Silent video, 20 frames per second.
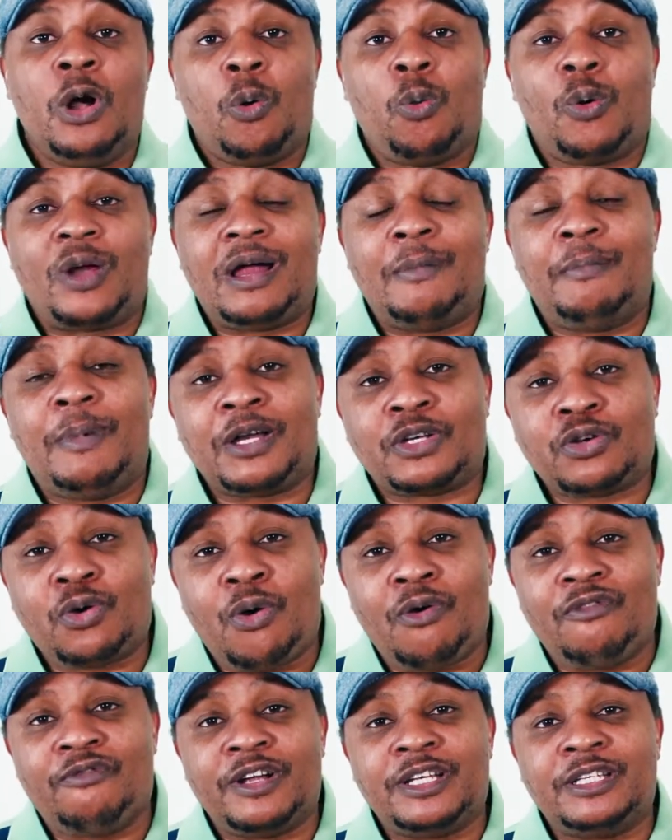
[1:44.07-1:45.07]
What about
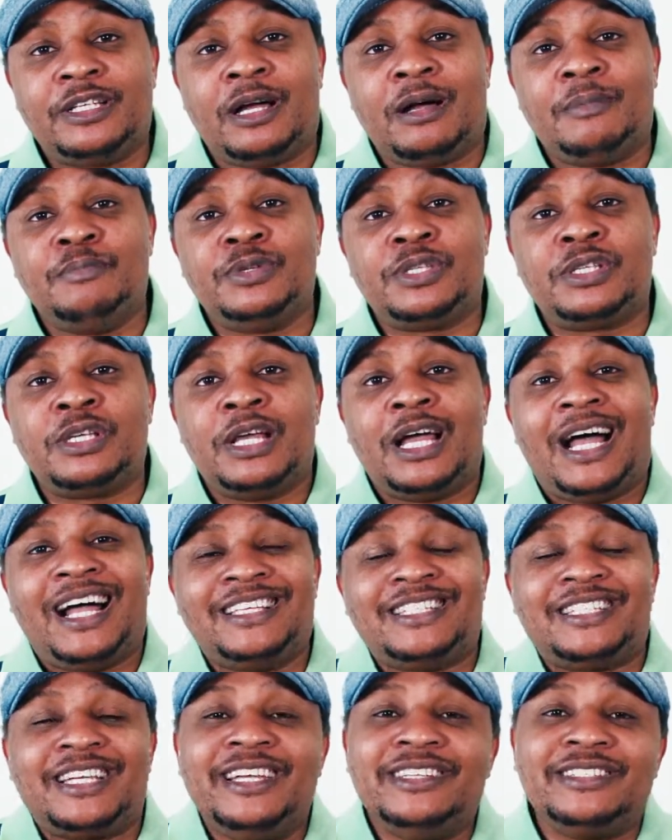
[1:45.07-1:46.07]
overdubs
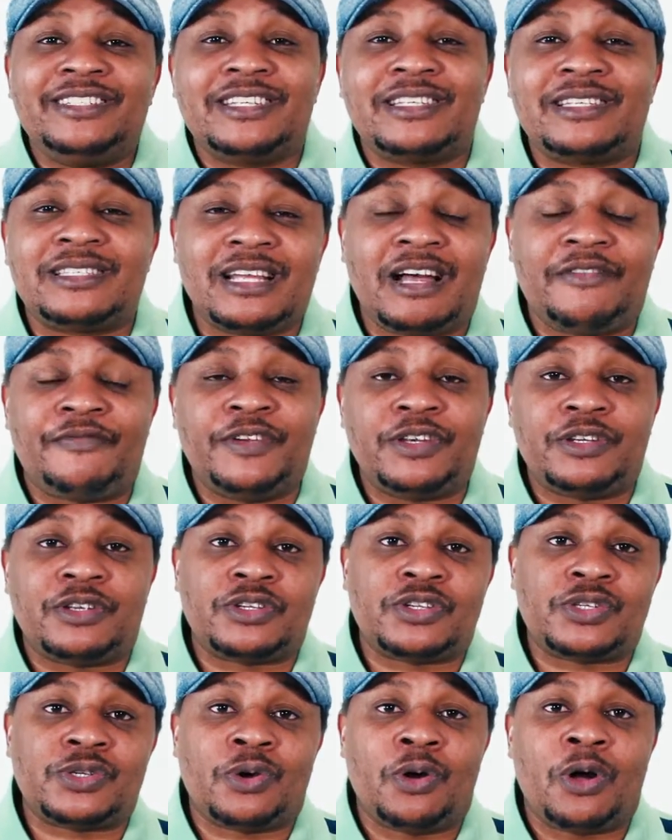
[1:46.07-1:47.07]
and changing stuff in
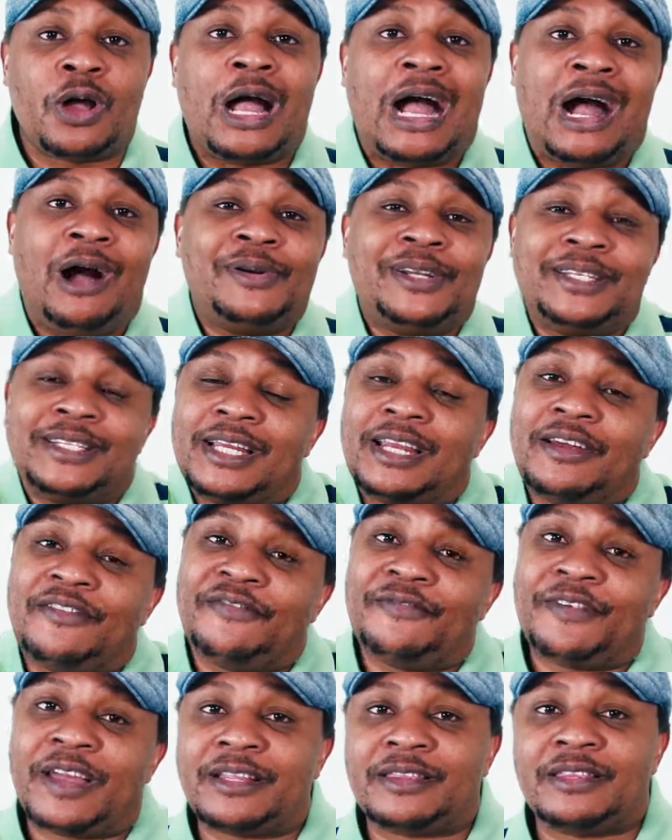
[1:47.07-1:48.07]
the song? How does that
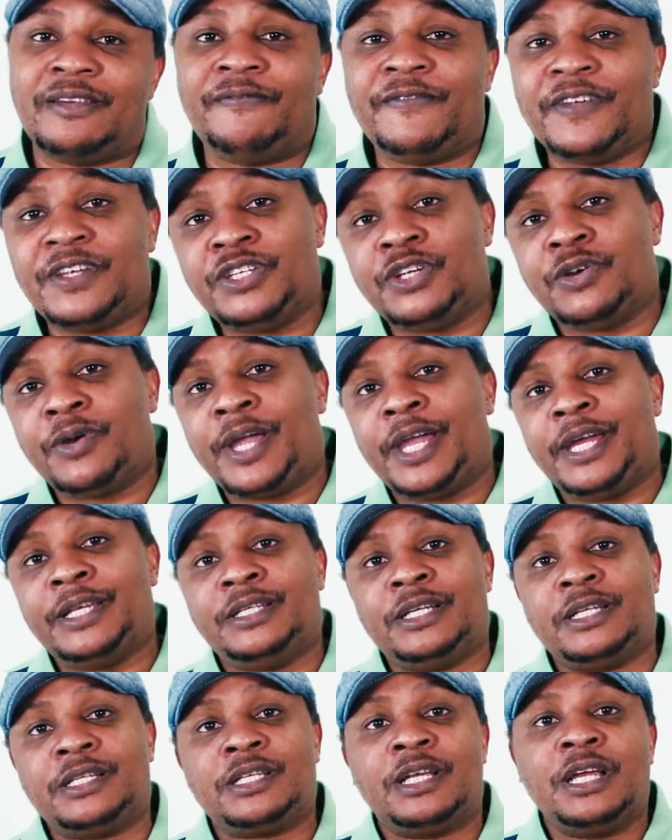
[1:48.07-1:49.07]
affect the video
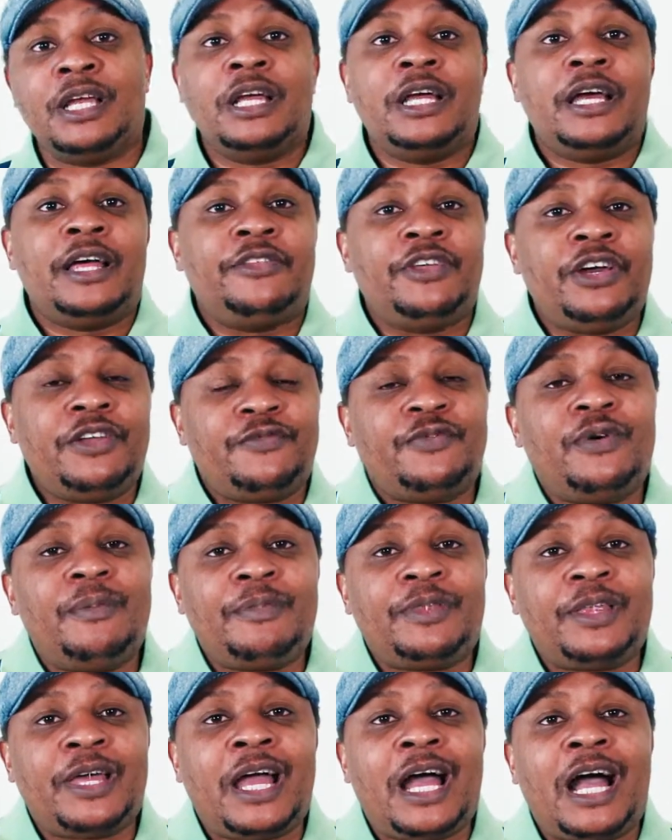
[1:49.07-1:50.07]
edit? Then
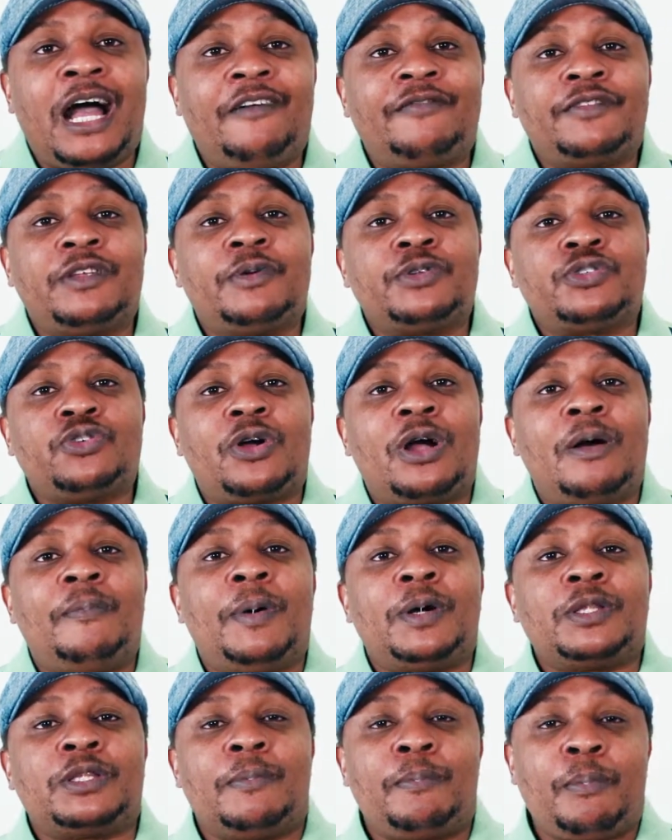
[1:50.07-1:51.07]
from there, after we talk
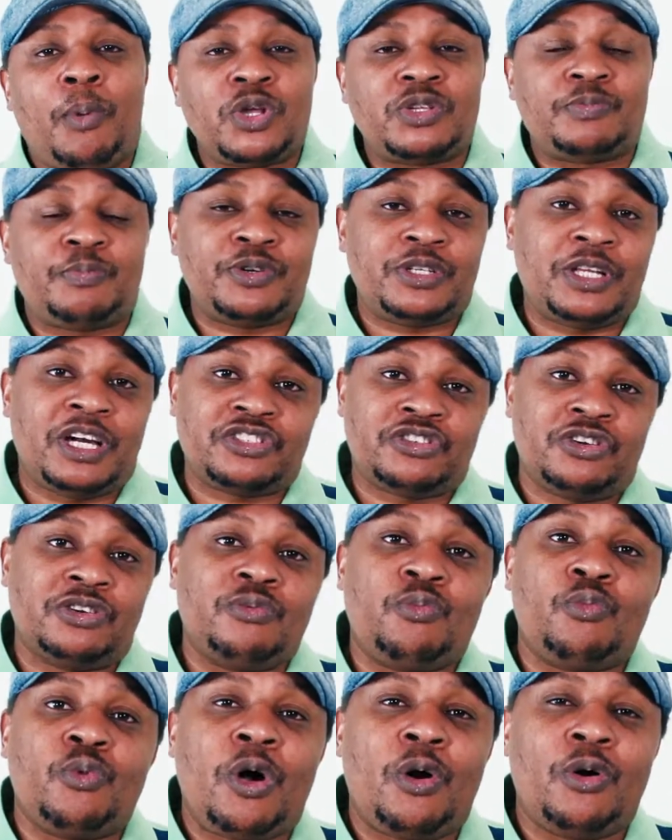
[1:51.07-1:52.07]
about the
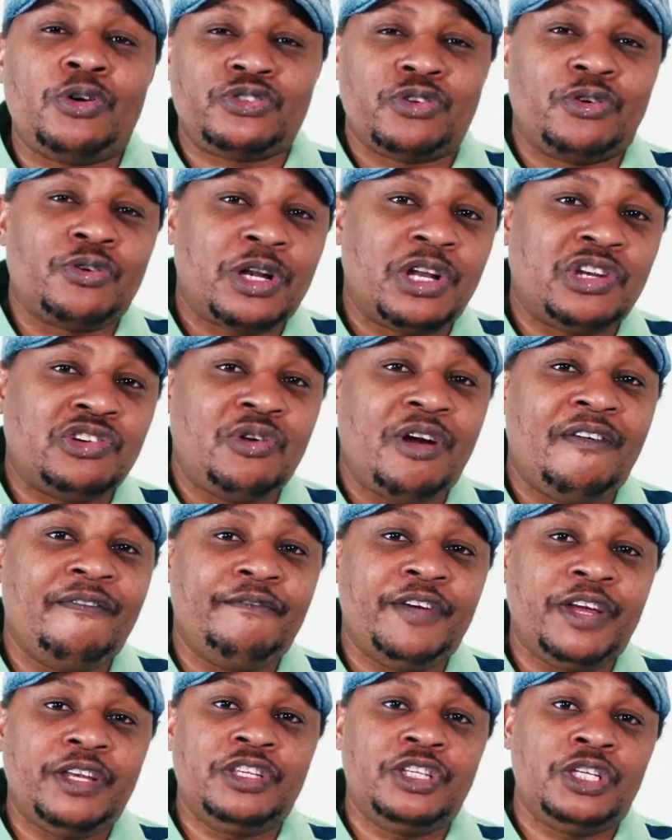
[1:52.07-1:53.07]
post-production, we're also going to do a
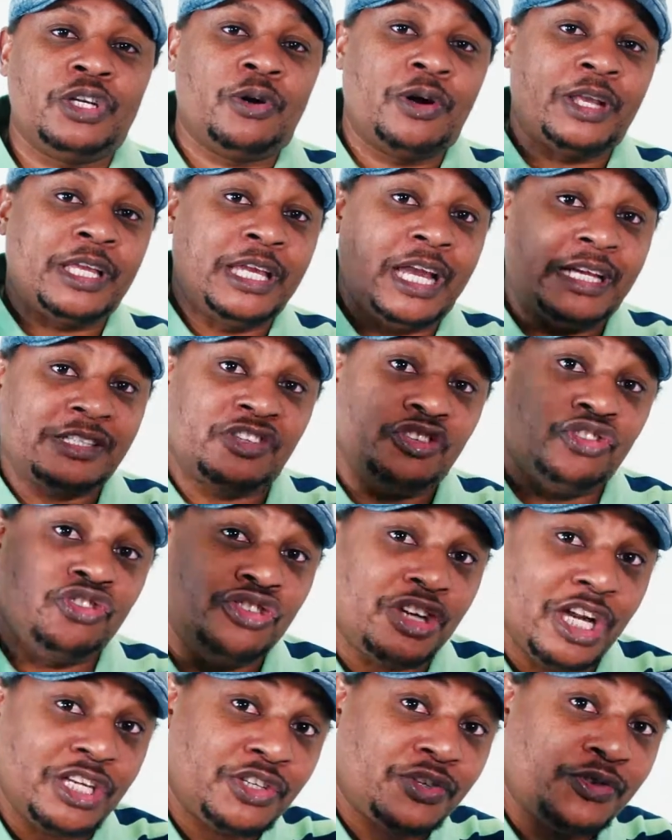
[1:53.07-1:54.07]
video, yes,
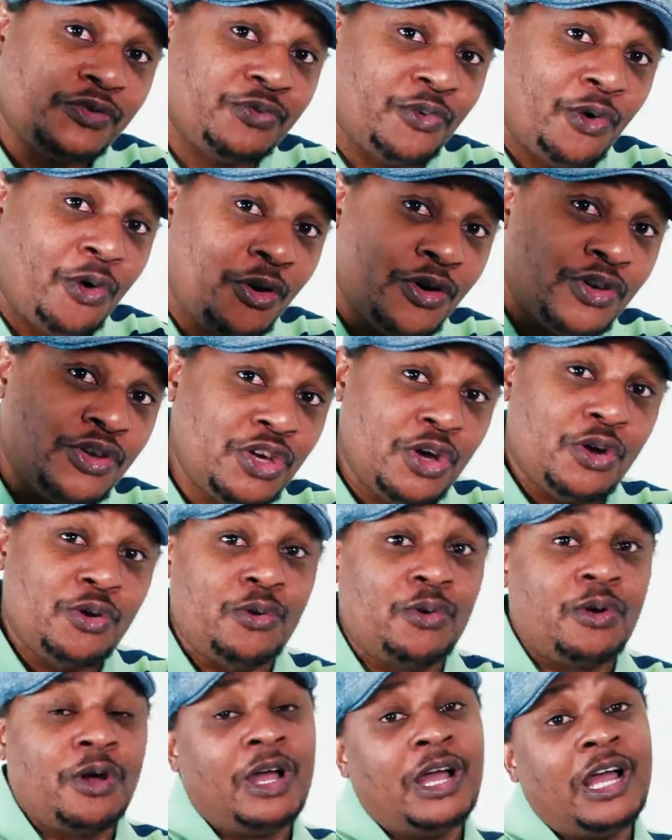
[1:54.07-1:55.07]
just for
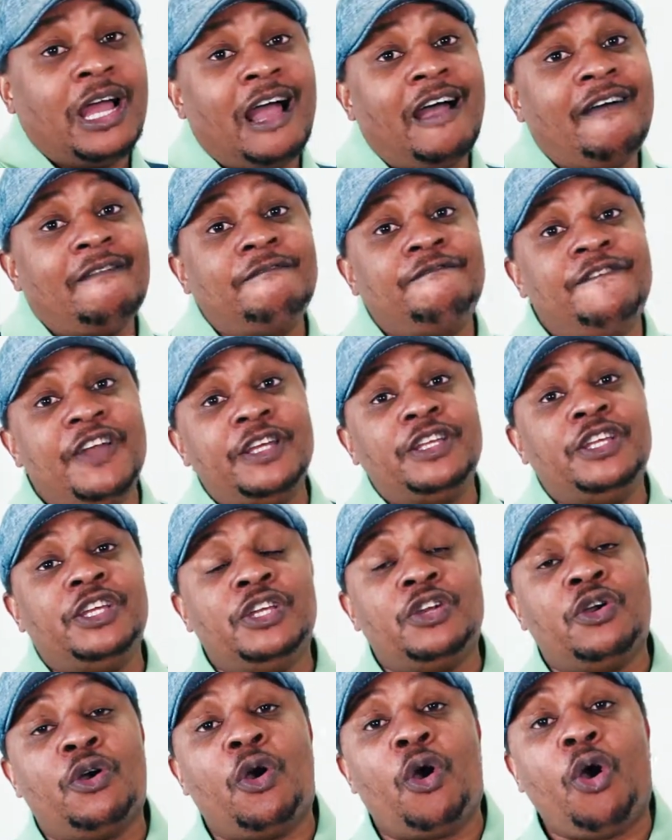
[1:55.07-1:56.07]
you, a
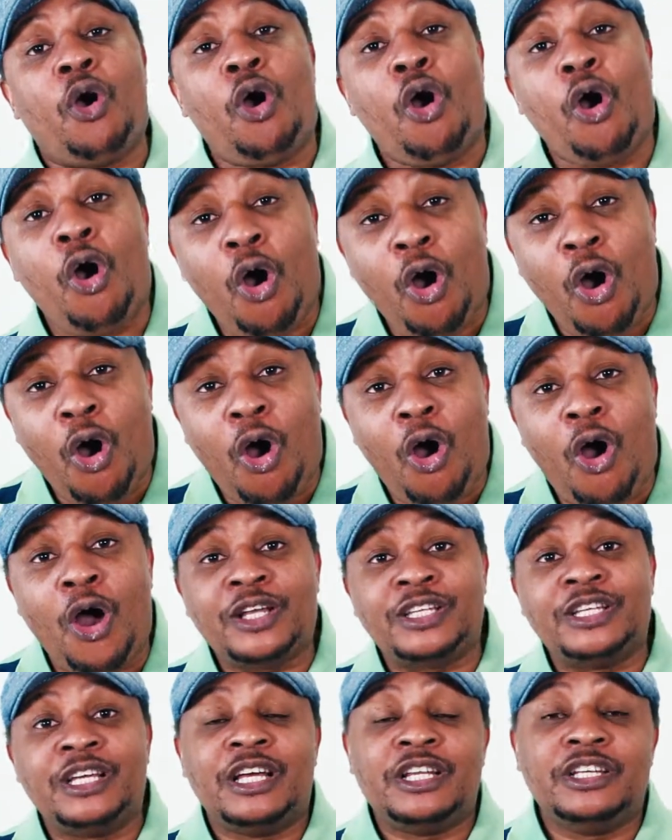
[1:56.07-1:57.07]
video
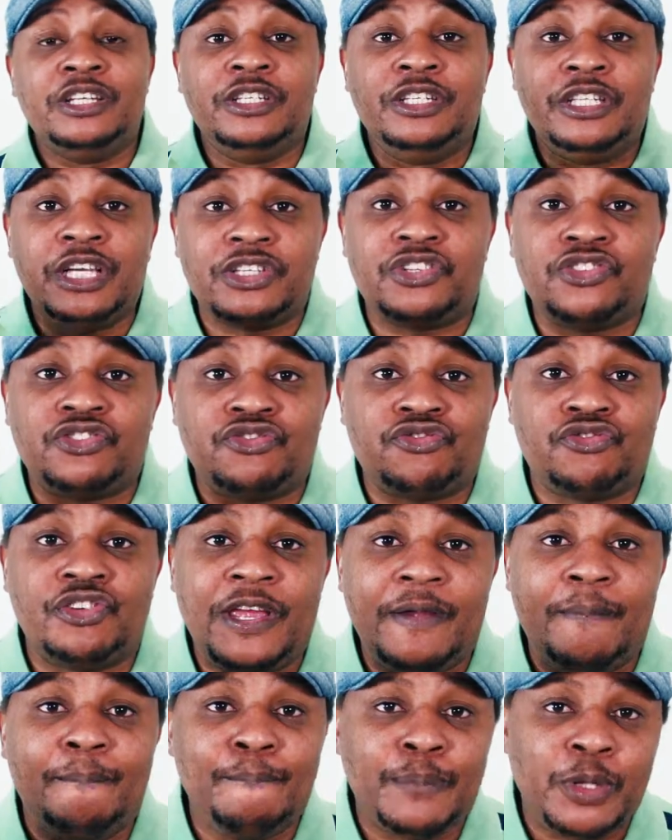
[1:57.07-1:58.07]
on
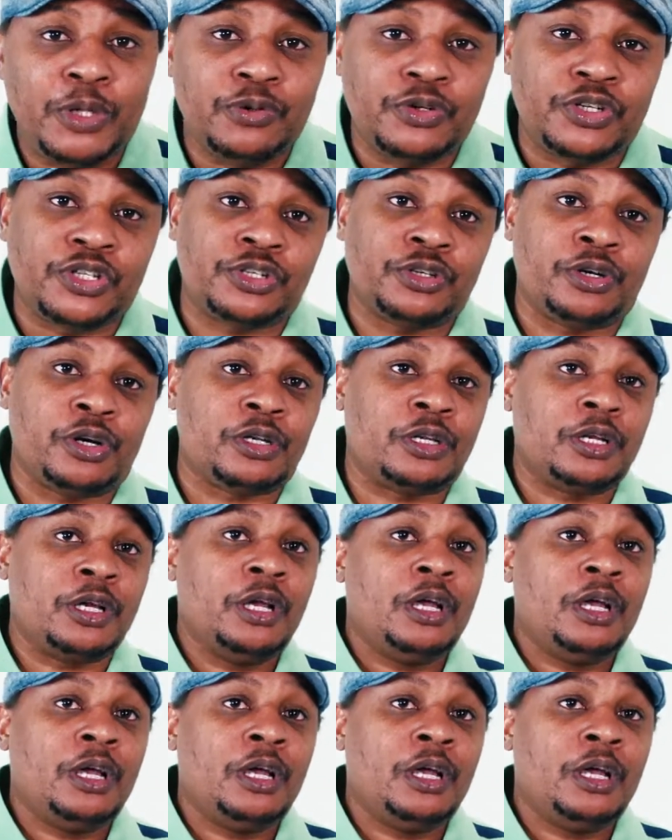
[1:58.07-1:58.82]
distribution.